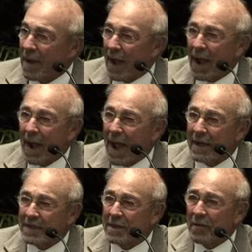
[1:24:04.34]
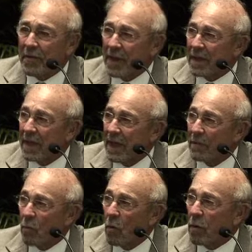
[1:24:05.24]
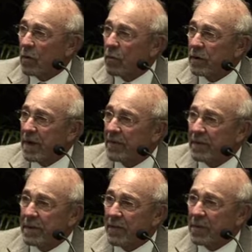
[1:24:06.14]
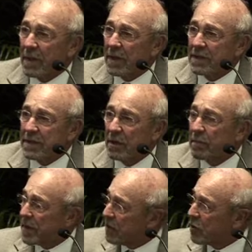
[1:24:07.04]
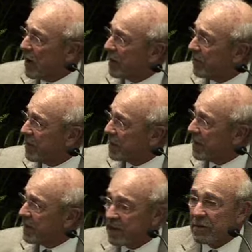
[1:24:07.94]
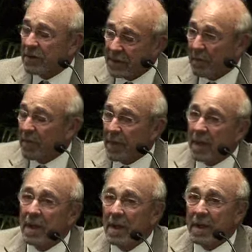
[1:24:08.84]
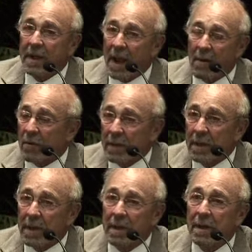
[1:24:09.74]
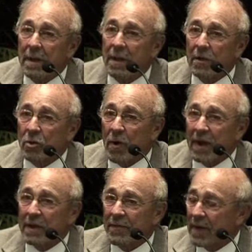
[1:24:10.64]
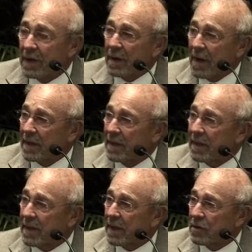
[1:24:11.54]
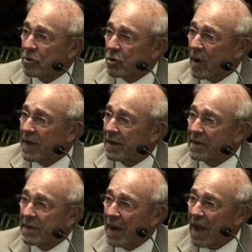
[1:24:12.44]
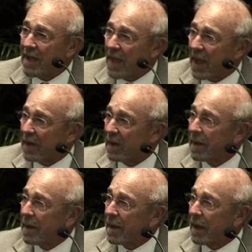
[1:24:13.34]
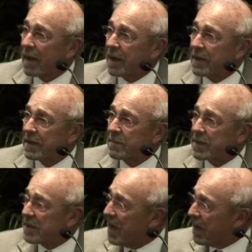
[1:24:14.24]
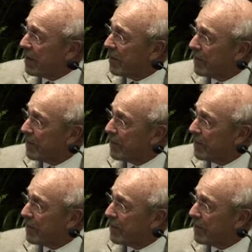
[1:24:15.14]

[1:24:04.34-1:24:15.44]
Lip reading: I still think that war would nevertheless still be attractive, because I think there's something inherently attractive in it. And I think that to try to deny that is a mistake.